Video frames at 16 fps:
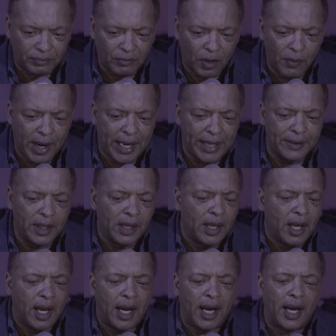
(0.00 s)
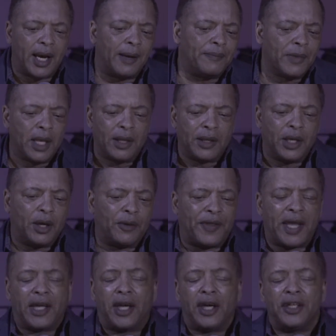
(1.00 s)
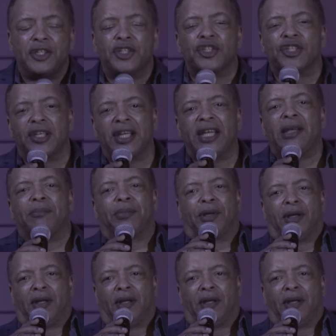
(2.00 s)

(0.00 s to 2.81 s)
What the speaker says: Right? They couldn't sleep